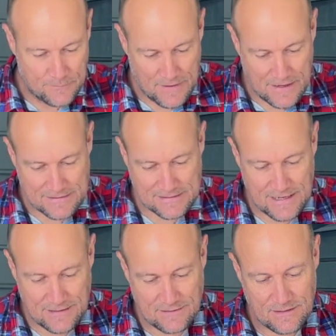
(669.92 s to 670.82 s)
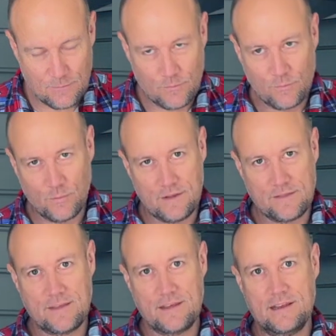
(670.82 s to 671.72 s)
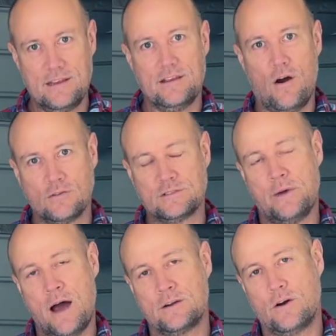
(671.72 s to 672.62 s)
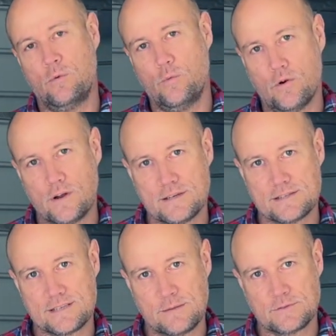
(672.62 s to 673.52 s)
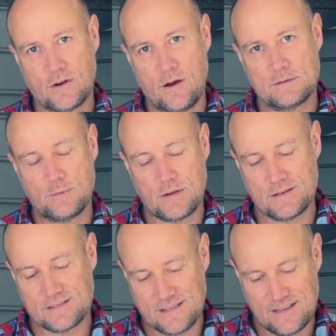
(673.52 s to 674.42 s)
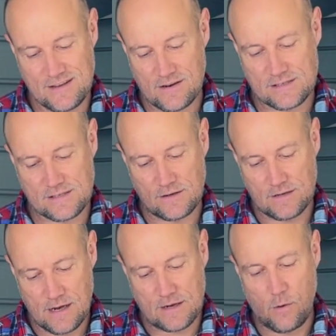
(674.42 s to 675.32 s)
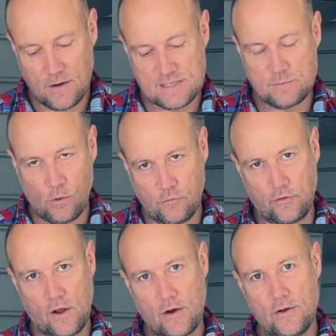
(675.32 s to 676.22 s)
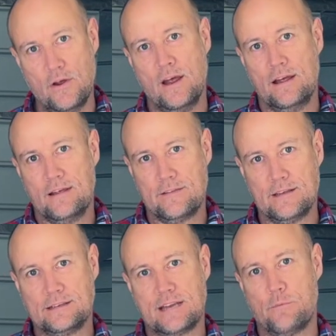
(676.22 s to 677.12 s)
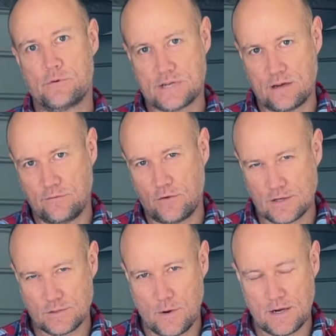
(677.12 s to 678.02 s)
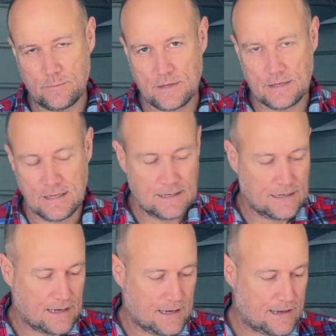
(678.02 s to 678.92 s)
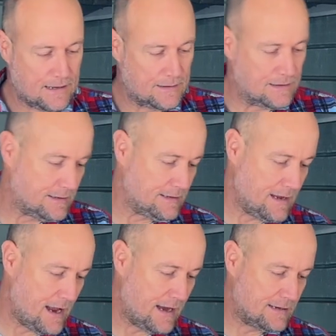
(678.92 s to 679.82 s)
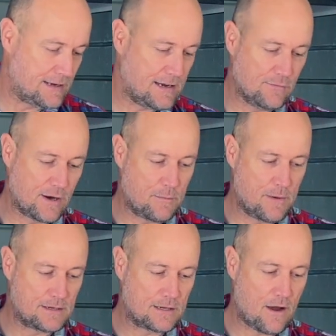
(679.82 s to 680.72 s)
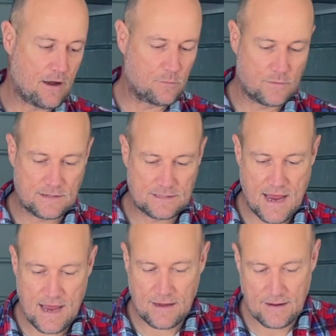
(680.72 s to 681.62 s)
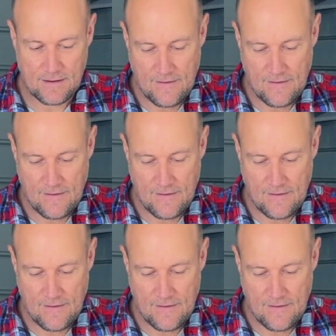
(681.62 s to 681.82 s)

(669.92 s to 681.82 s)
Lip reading: he said with the on-demand hot water, sometimes because there's quite a small flow, the temperature can fluctuate a bit, and he recommended going with the tank.